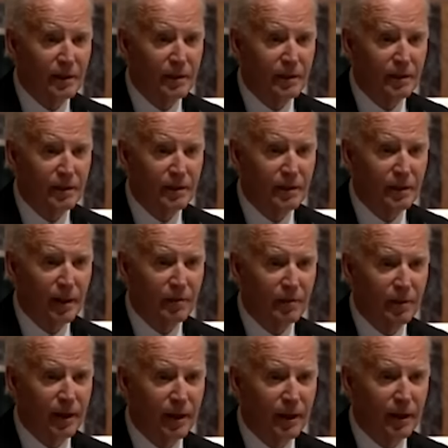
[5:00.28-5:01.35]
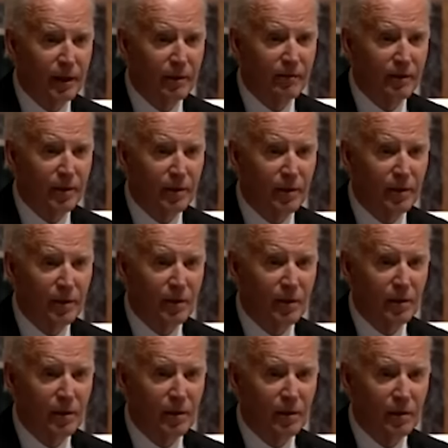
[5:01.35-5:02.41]
a Democratic governor,
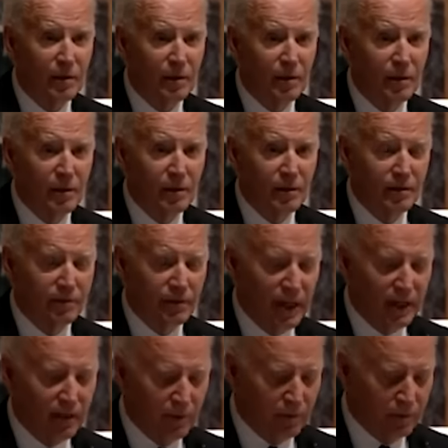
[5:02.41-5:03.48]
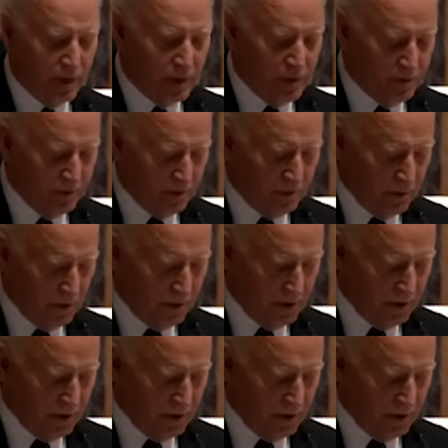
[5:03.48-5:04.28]
to find a replacement for